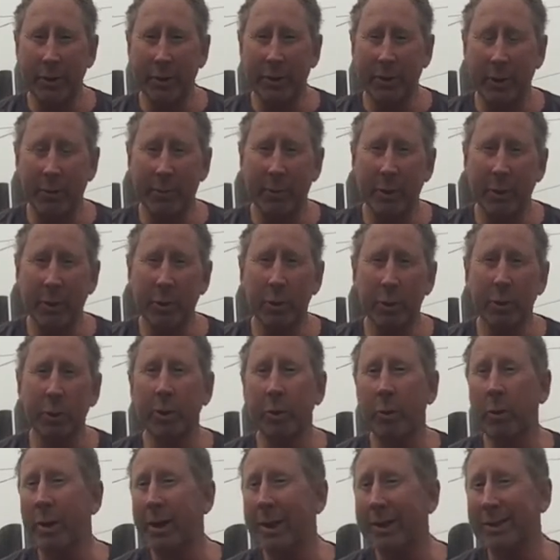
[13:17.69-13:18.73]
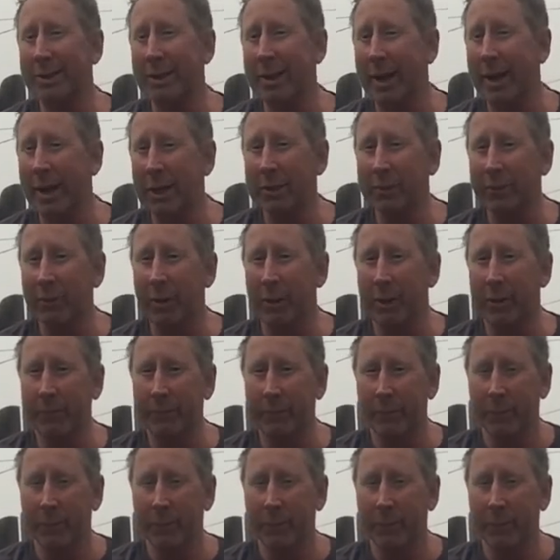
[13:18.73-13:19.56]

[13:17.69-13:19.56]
and they'll be cooler, whereas the asphalt